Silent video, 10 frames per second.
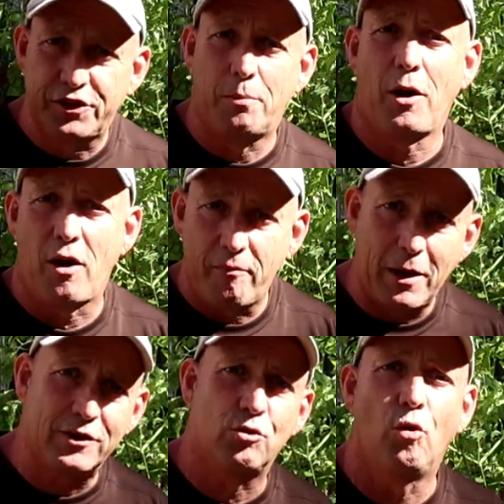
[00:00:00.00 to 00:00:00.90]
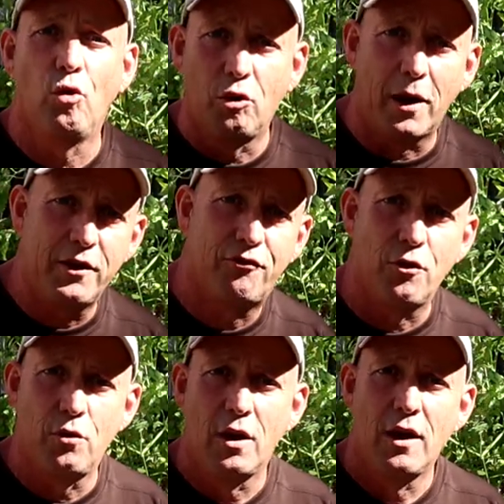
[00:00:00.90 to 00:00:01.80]
supply of basil all the way
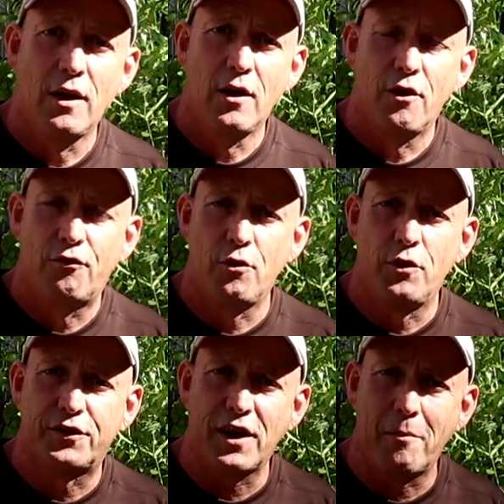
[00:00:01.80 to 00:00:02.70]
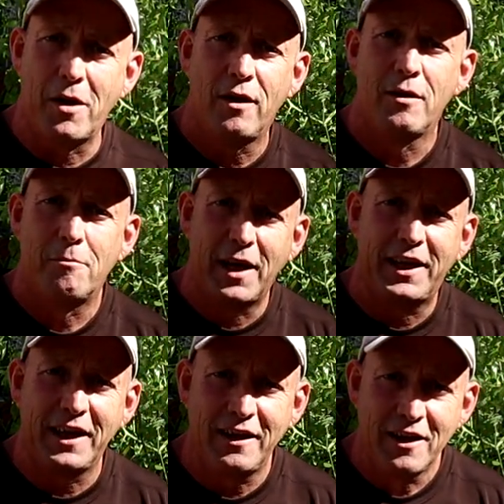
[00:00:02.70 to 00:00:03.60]
through through the summer,
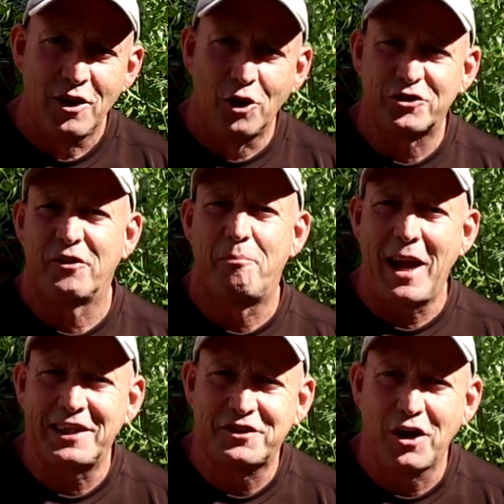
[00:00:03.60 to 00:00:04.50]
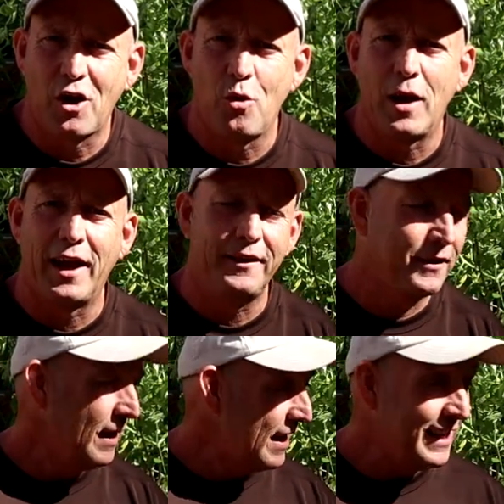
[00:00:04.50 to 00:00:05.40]
making lots of pesto, and
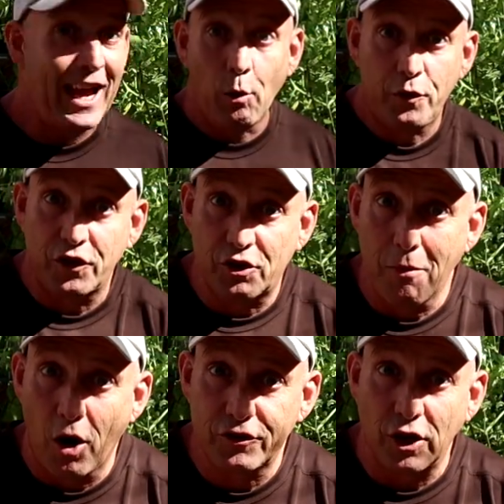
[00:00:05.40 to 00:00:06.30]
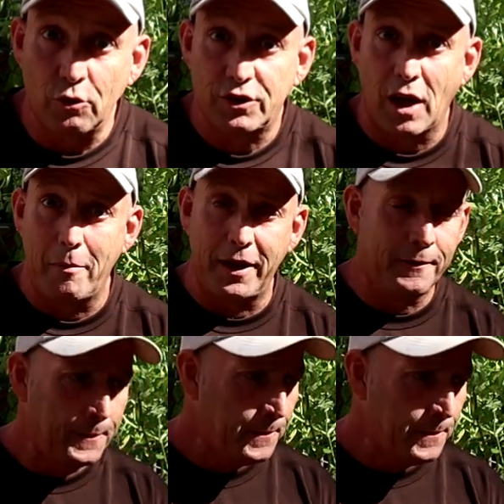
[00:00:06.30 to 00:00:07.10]
now with the tomatoes coming